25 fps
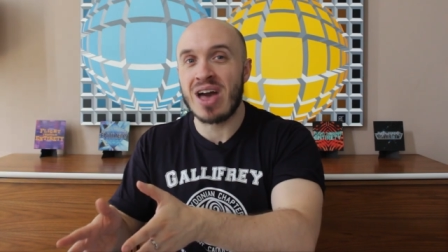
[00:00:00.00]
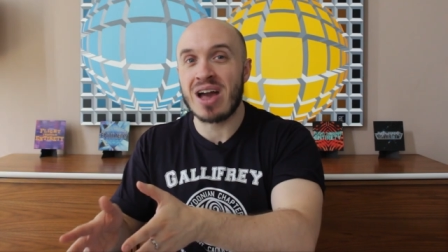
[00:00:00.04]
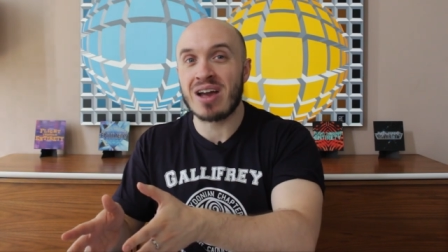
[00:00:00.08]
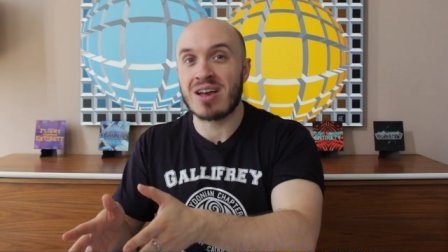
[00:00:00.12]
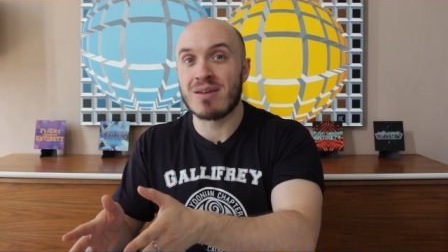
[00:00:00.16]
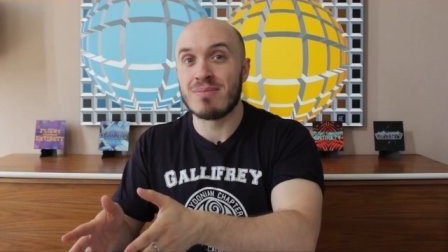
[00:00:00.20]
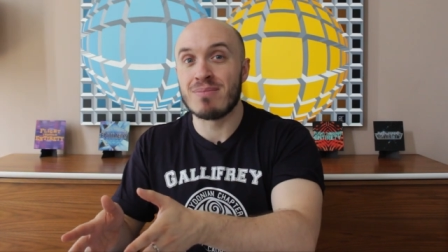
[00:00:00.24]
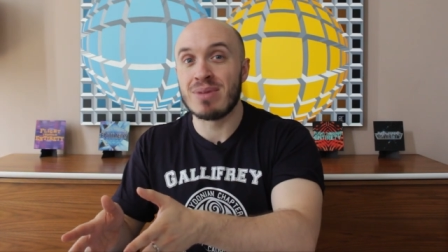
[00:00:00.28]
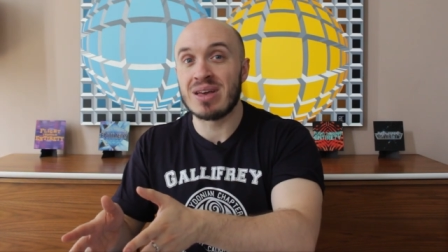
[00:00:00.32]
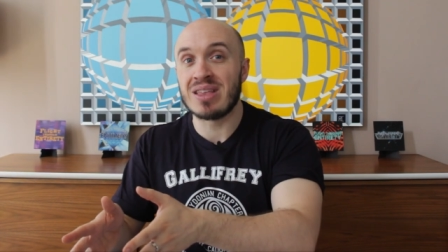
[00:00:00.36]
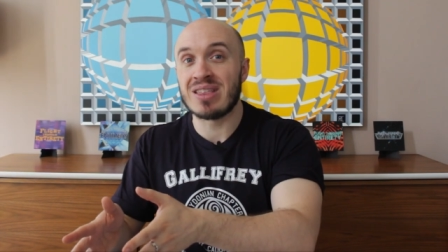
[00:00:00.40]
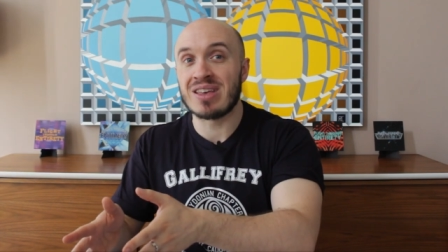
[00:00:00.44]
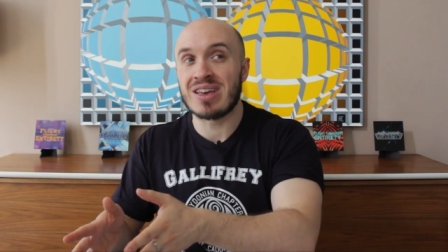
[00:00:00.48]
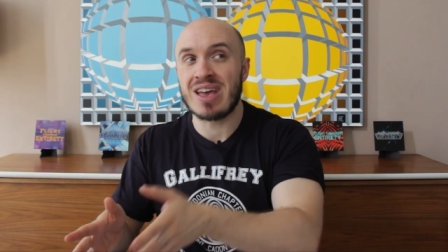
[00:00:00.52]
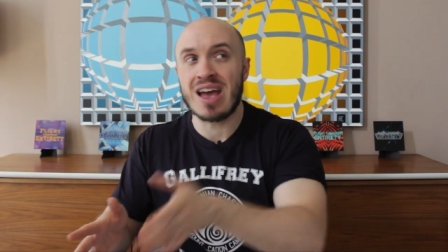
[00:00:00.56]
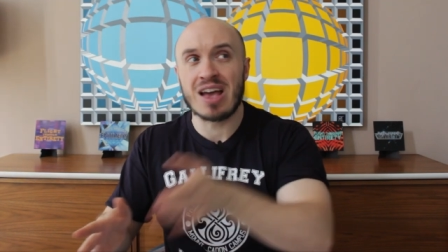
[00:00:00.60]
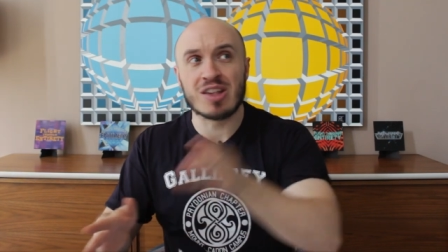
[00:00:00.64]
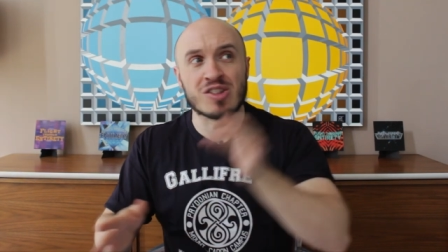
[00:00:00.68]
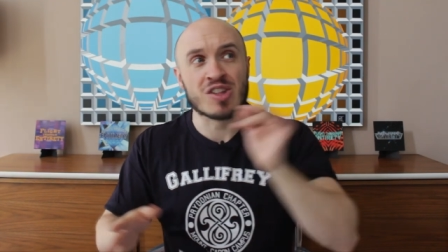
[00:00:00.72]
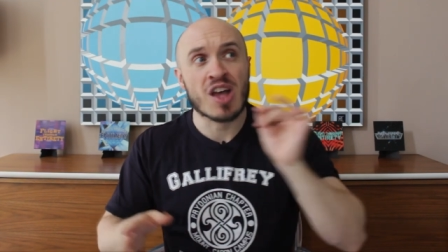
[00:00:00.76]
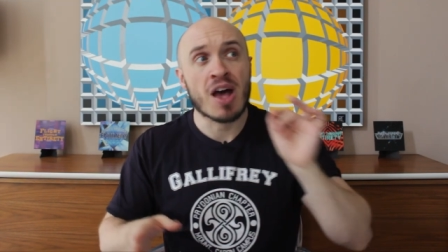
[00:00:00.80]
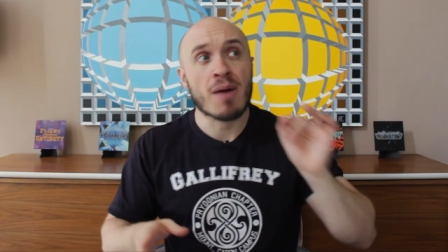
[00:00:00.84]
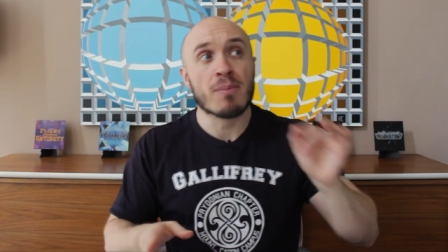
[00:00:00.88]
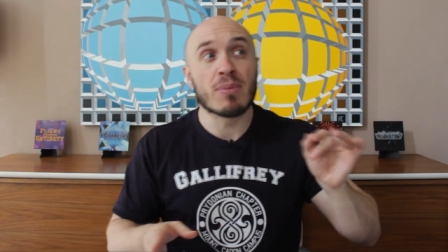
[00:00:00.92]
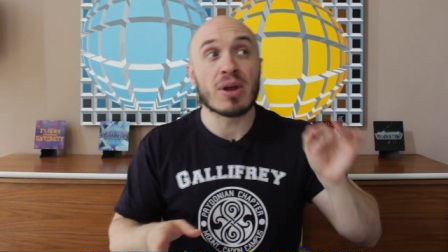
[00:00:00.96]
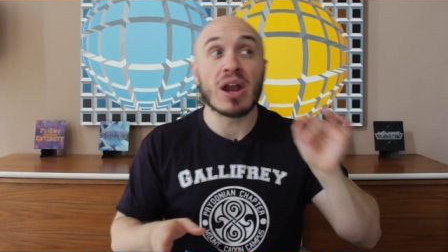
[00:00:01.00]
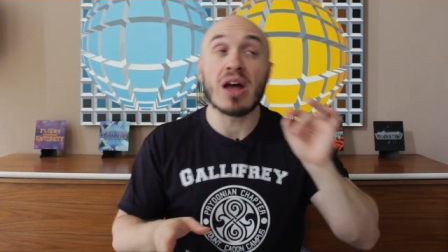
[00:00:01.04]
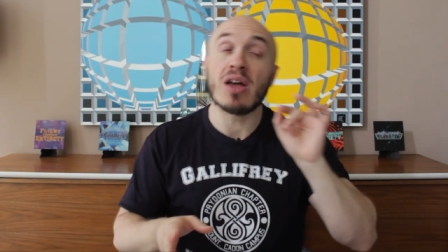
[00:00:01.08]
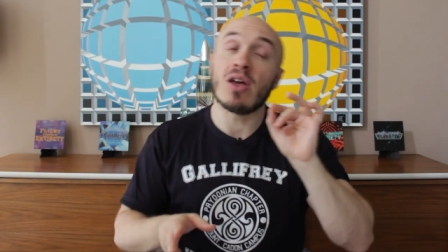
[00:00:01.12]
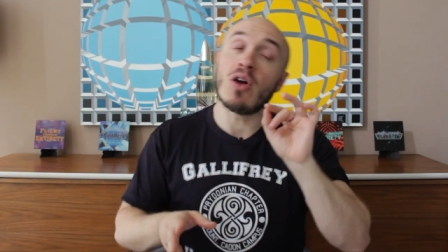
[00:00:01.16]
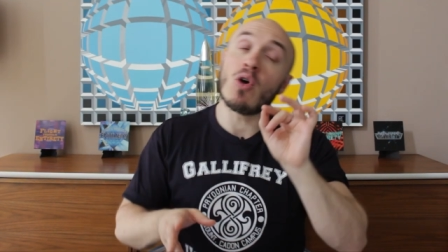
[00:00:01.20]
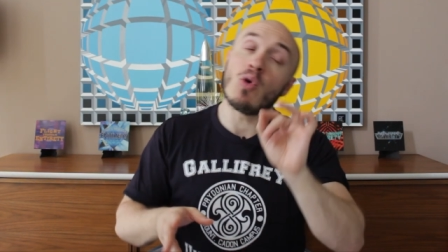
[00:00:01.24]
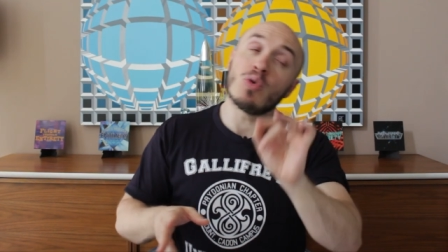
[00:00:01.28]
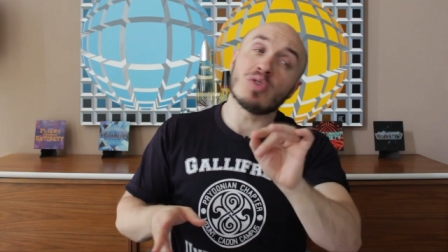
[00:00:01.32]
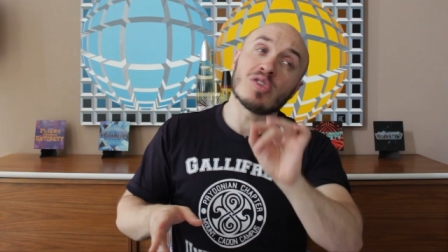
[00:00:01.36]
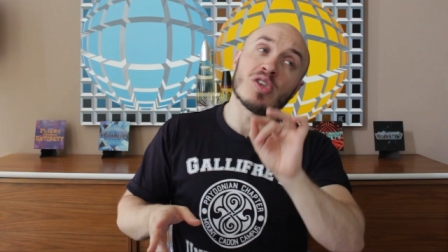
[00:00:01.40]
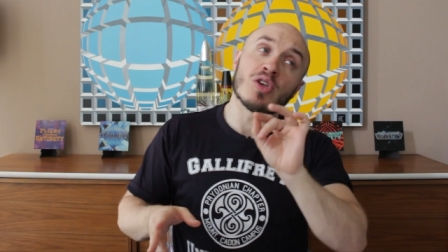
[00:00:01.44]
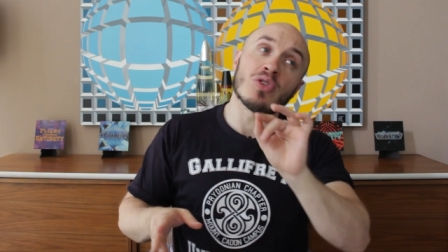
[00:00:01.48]
that can be the case. But I
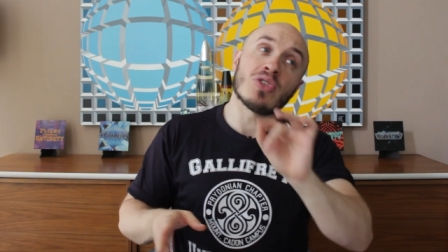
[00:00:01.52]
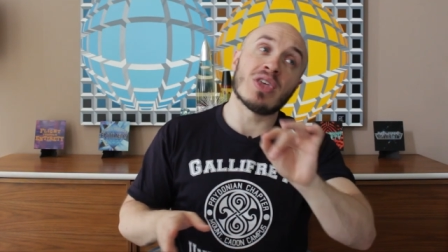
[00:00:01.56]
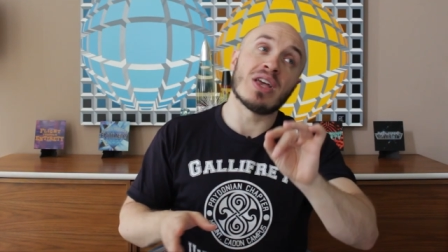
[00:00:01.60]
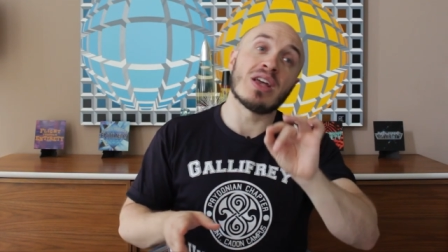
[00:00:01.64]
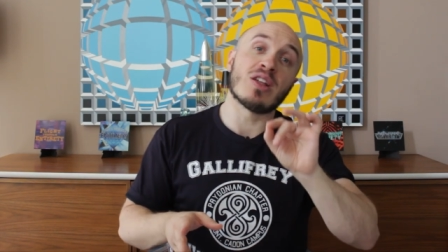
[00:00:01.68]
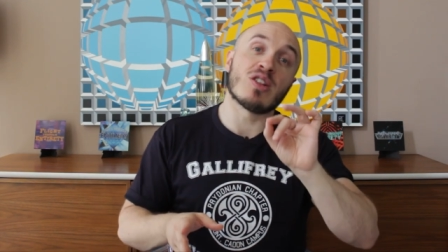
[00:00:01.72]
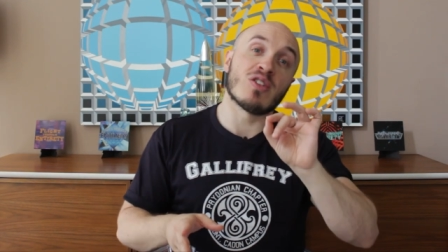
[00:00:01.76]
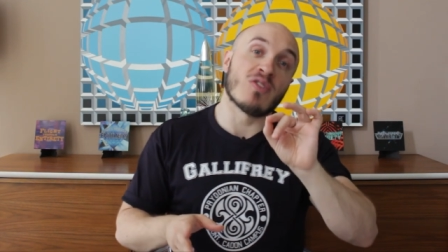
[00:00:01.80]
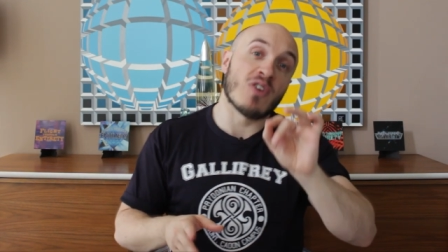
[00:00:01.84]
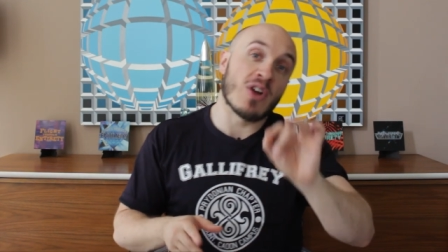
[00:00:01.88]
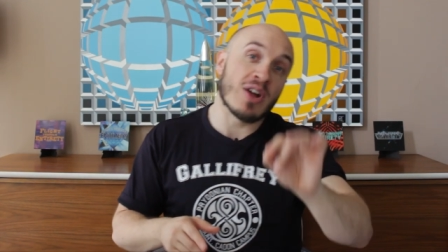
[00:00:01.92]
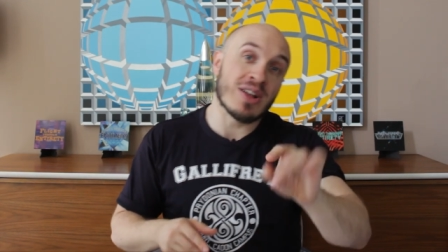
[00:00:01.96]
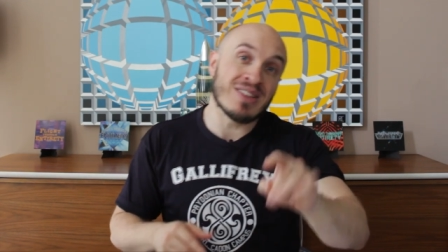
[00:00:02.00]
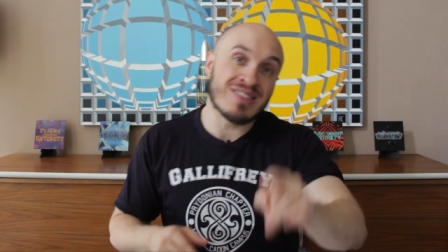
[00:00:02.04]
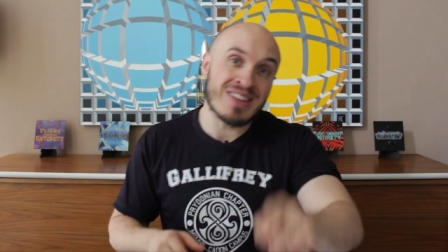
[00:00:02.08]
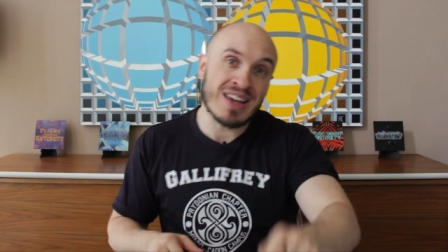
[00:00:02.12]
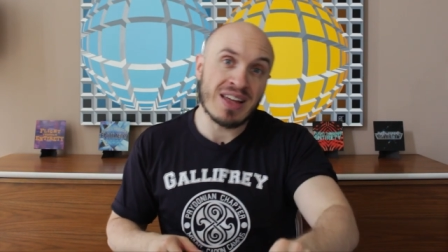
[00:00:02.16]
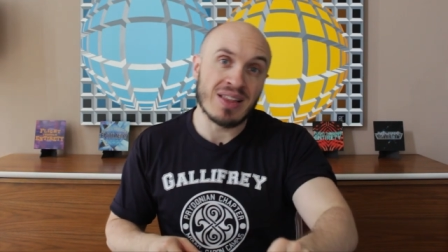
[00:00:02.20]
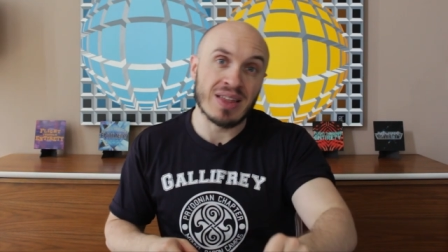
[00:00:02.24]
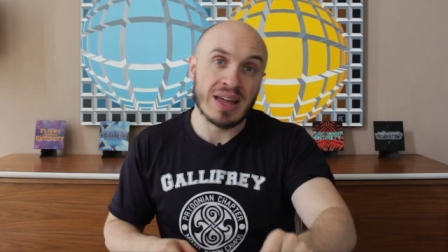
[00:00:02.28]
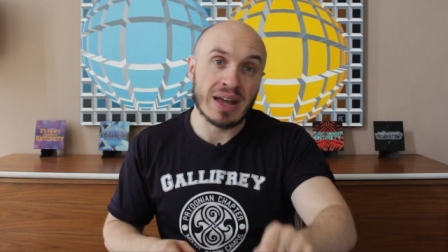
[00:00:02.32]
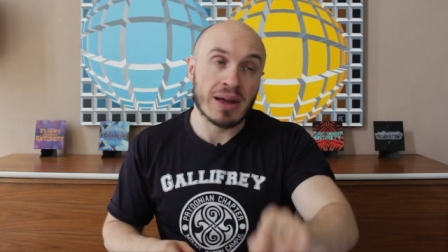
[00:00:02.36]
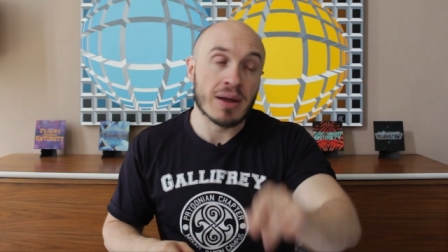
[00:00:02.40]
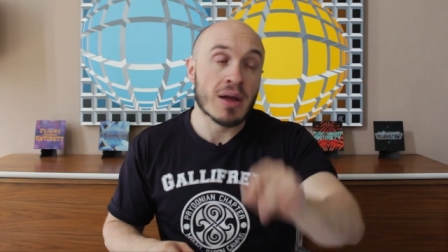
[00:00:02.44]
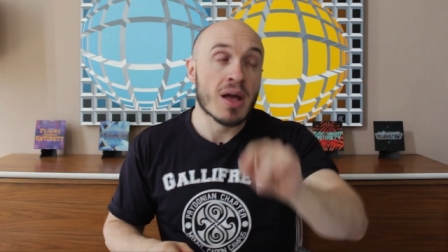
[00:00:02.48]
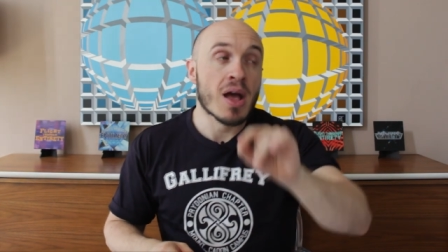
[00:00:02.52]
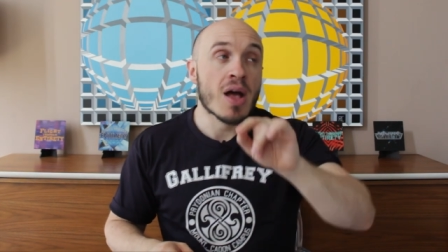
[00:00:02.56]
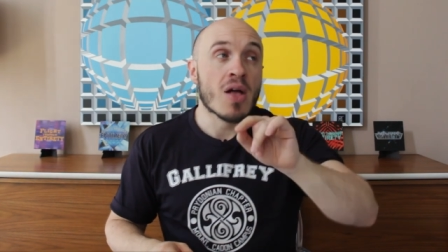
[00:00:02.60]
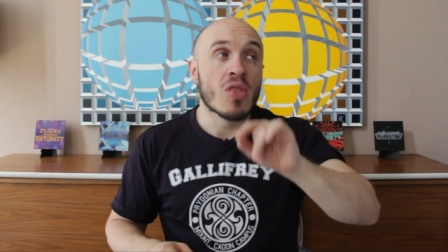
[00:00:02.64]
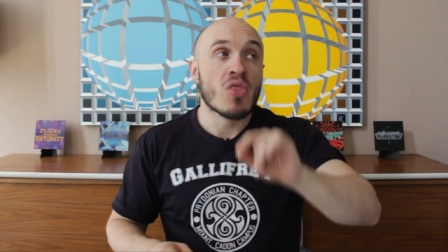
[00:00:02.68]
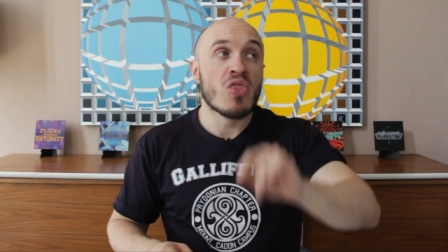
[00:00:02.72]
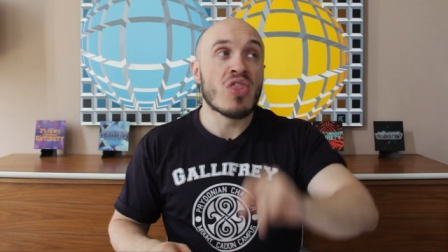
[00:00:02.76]
also think it's very telling